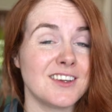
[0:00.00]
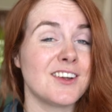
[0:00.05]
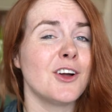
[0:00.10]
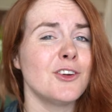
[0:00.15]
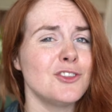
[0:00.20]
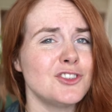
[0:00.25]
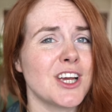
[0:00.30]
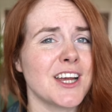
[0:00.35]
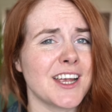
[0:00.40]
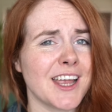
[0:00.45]

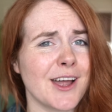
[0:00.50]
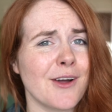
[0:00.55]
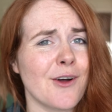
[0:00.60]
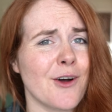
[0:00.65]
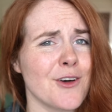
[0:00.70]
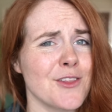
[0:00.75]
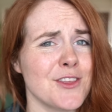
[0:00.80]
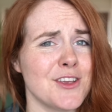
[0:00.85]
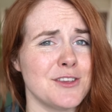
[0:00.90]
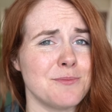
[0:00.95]
Go check out
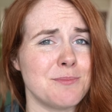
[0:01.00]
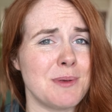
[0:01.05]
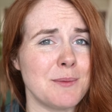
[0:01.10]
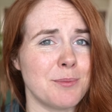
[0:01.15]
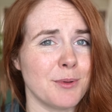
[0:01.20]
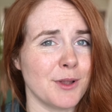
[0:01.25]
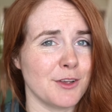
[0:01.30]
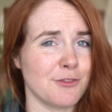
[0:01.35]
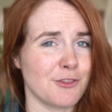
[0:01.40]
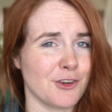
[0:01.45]
all these
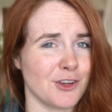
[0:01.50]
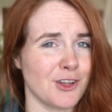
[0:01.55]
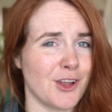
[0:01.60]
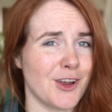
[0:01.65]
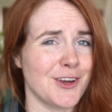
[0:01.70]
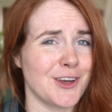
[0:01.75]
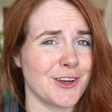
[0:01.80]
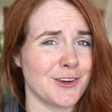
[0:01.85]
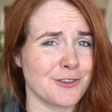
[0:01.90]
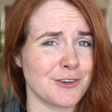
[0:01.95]
people if you're
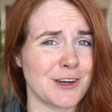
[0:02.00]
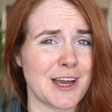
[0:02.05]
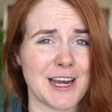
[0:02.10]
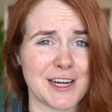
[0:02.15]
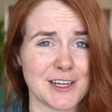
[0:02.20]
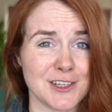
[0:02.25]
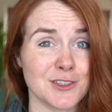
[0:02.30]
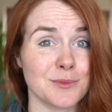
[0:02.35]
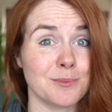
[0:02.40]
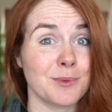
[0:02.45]
learning
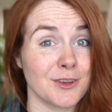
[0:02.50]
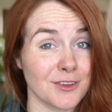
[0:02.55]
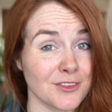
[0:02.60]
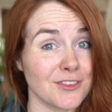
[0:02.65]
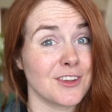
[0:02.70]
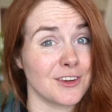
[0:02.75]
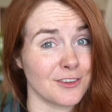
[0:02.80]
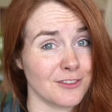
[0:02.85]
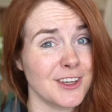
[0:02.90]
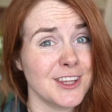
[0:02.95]
French, because
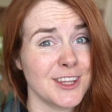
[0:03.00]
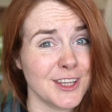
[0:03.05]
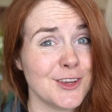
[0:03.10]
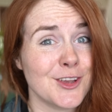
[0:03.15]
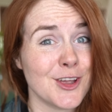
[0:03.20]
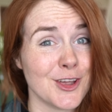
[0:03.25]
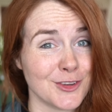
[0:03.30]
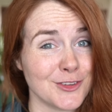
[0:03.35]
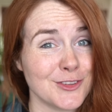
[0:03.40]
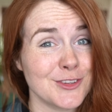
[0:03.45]
they're really
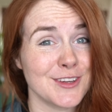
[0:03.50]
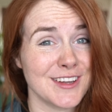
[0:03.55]
good.